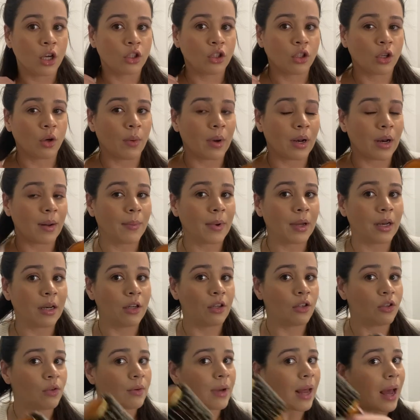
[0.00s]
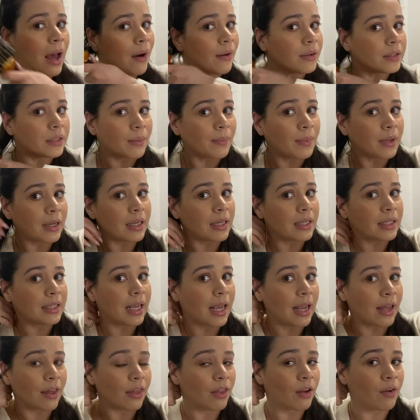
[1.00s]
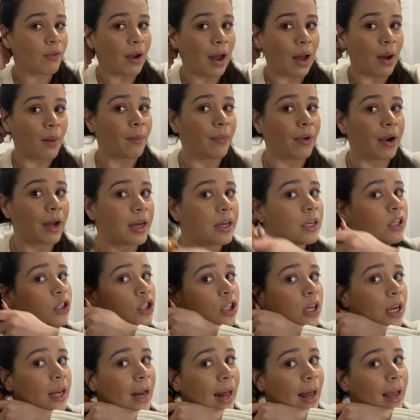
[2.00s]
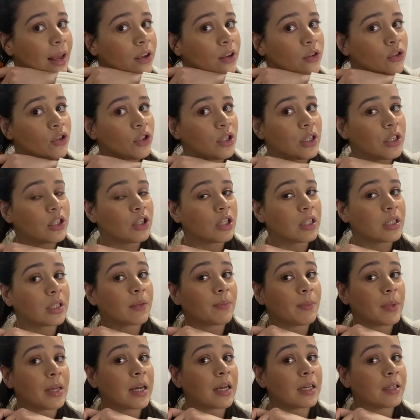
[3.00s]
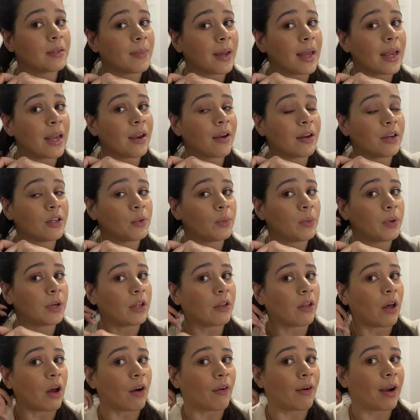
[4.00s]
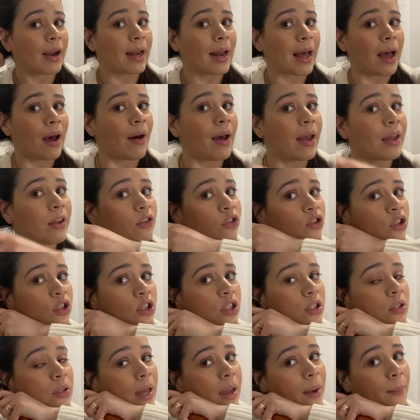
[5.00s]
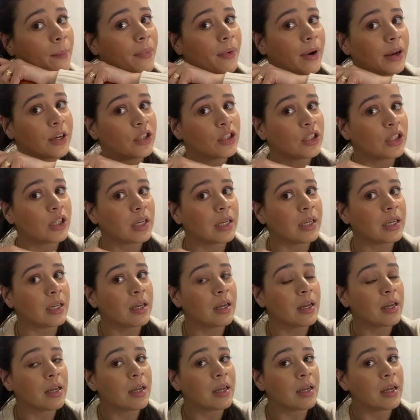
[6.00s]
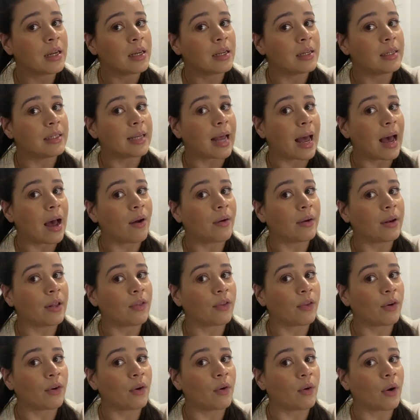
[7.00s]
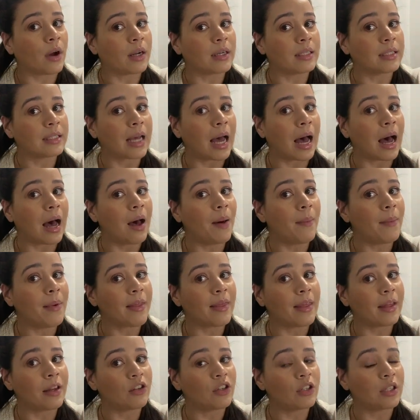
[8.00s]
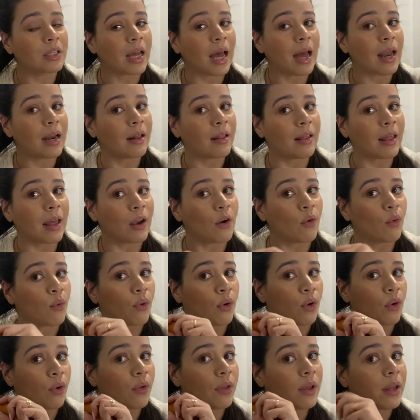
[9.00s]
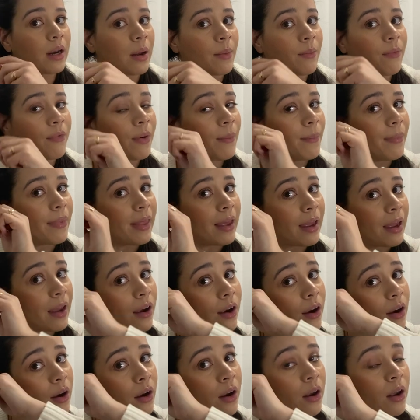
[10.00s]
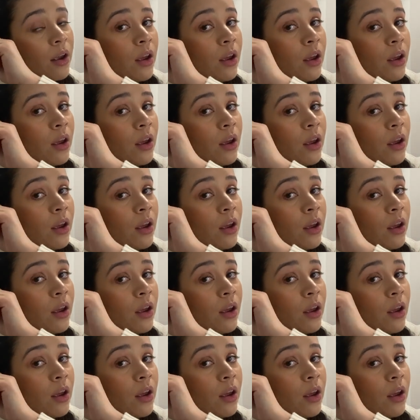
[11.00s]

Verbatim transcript: So what I'm gonna do now is I'm gonna take the round brush, and I usually just, because my hair is pretty long right now, I usually just like brush it down and through on top and then just kind of like roll it up from there.